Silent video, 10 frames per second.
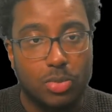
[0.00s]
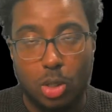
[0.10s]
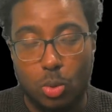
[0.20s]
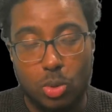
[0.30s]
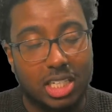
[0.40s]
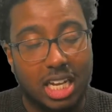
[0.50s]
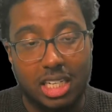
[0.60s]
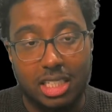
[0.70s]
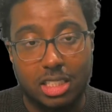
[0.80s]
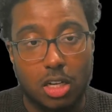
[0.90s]
Lewis-Skelly
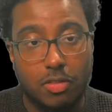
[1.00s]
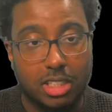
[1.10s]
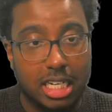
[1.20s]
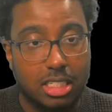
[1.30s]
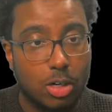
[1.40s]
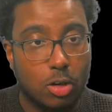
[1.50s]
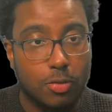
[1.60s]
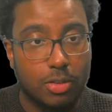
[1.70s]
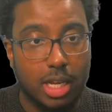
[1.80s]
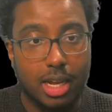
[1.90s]
deserved to get sent off
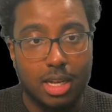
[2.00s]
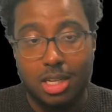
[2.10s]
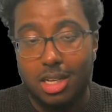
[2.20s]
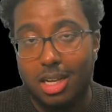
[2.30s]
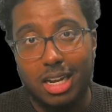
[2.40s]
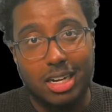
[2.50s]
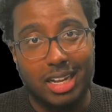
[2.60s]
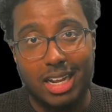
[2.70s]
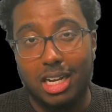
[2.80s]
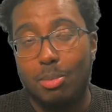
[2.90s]
there, and
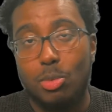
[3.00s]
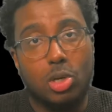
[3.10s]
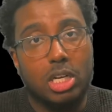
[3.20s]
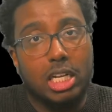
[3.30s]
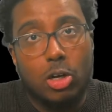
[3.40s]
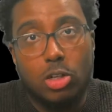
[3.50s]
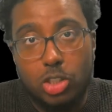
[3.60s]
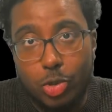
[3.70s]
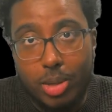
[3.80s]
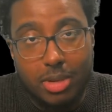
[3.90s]
again, I'm not going to get onto
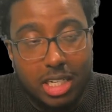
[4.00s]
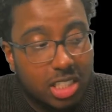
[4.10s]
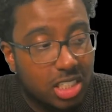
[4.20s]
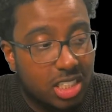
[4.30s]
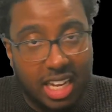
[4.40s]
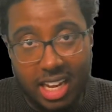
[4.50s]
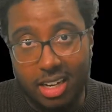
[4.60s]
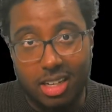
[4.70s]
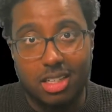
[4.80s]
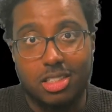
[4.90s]
him. Just a
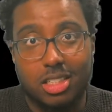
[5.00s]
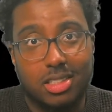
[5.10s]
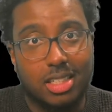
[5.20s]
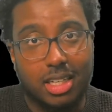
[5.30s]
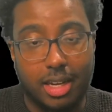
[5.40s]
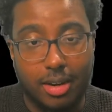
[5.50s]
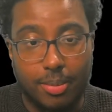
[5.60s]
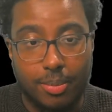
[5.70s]
kid.